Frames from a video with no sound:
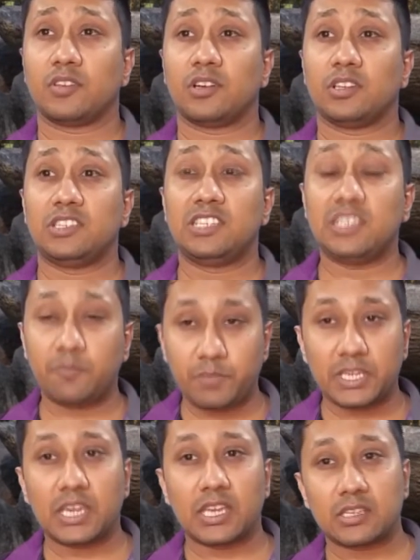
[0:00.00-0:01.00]

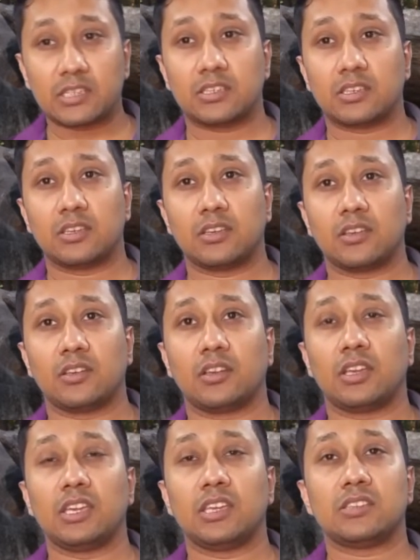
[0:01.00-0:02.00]
GPS
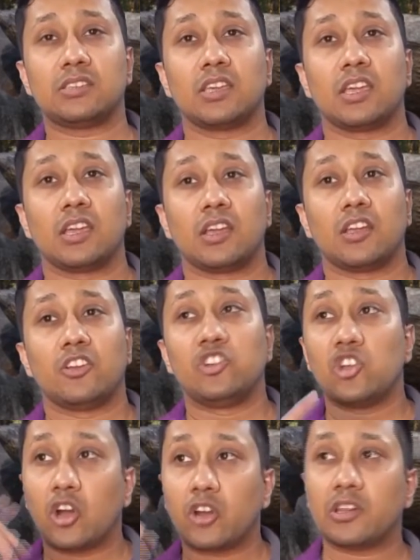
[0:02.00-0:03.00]
is
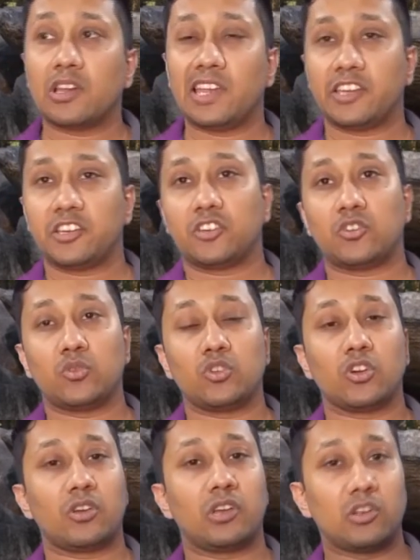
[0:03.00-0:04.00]
not related to
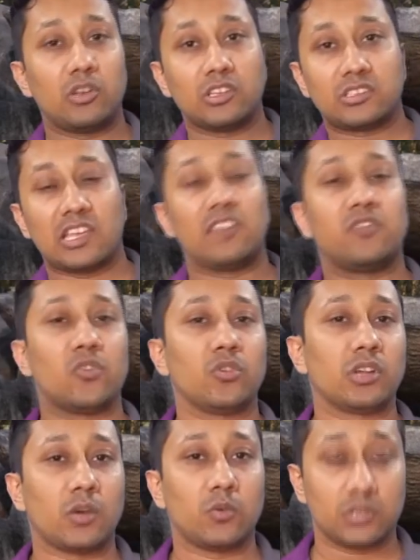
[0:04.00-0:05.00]
your regular cell
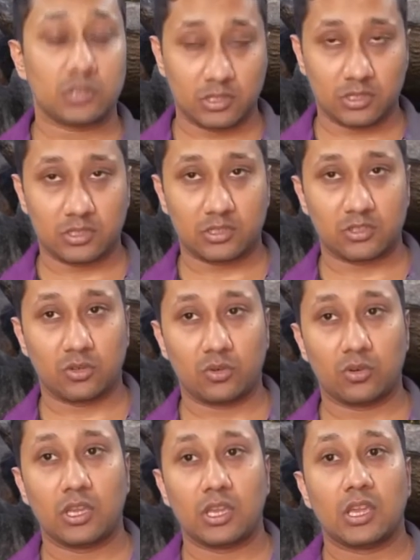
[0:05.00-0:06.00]
phone towers.
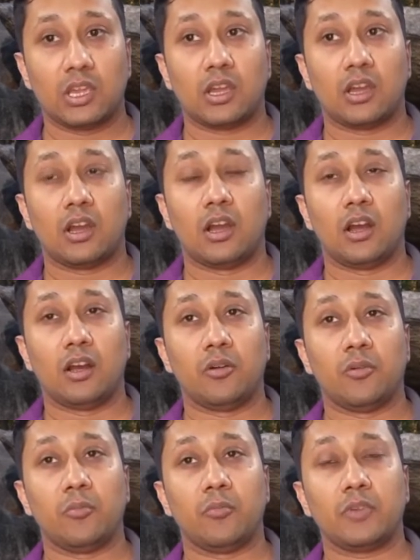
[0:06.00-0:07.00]
So,
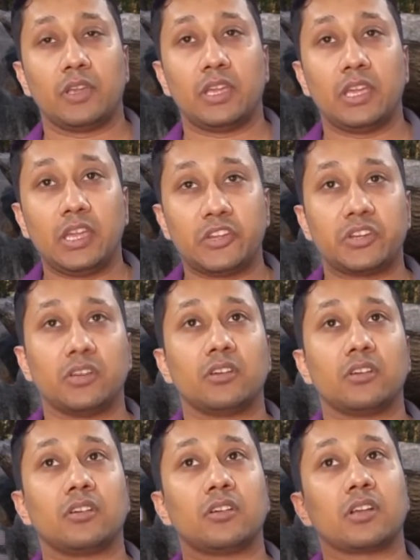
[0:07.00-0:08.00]
it
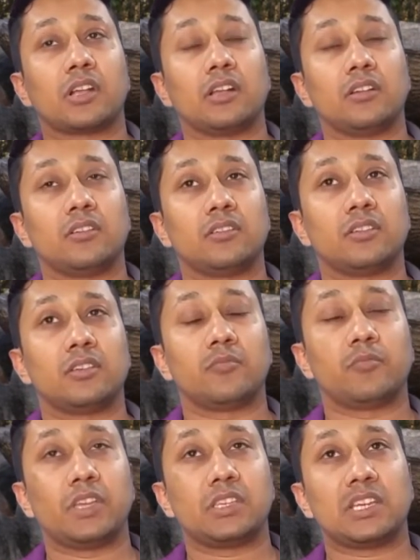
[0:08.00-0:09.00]

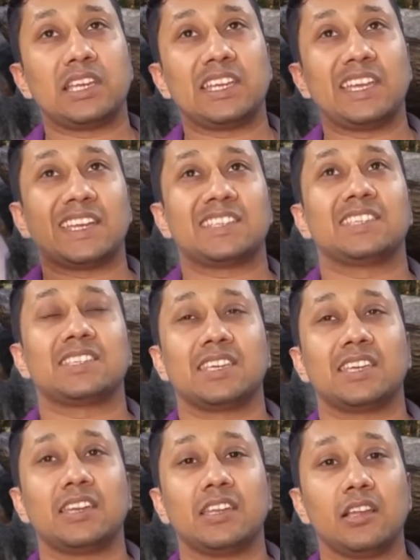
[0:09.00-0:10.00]
basically gets the
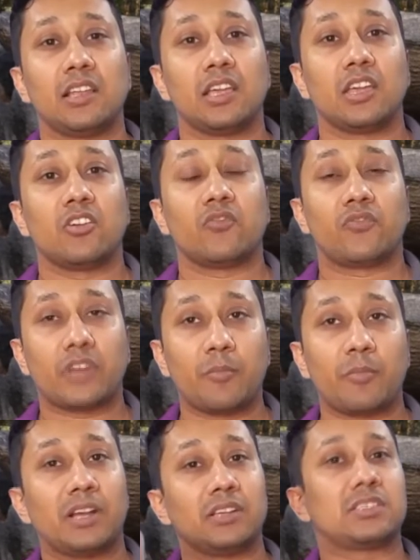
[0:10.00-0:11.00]
signal
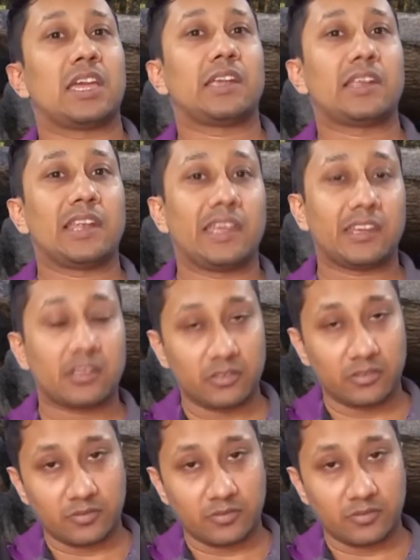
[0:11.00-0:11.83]
from a satellite,